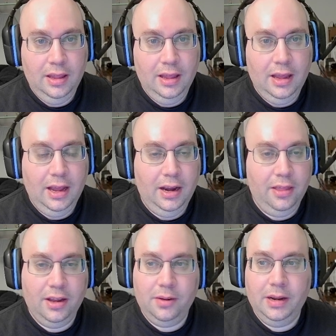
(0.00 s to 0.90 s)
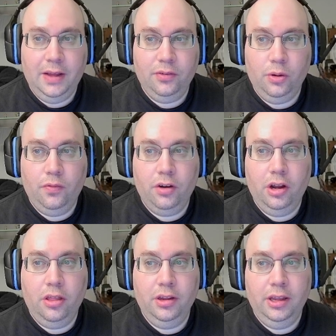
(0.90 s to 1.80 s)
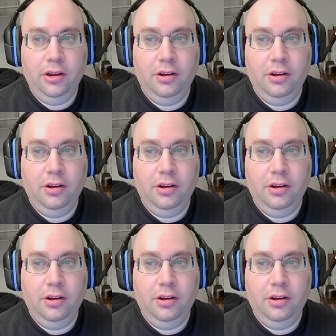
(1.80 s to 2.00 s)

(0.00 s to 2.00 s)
And I thought I would have to go for another year,